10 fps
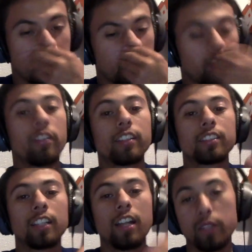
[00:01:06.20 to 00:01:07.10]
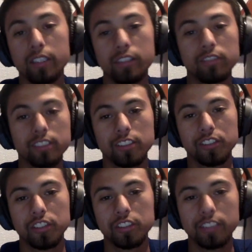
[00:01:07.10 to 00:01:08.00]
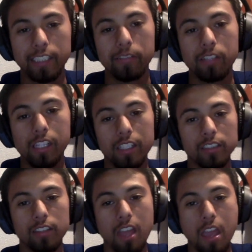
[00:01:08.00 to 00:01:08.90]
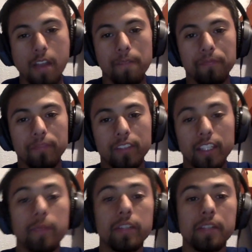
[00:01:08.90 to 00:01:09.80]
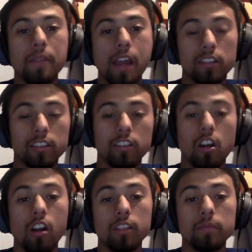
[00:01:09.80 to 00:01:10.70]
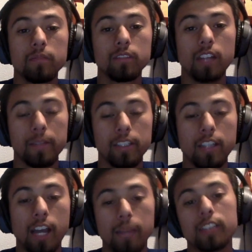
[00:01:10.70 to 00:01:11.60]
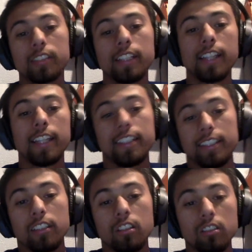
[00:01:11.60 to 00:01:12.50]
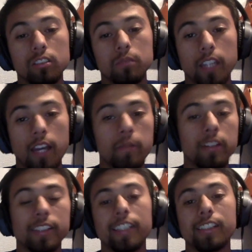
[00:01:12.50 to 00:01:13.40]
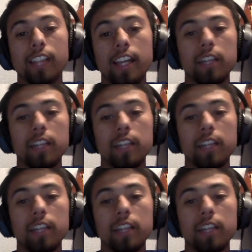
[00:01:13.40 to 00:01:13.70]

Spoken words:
Before we get started, I want to know if this is true. Did he really, did Eminem actually call him? I mean, I'm not saying that he didn't call him. I'm not saying he's lying.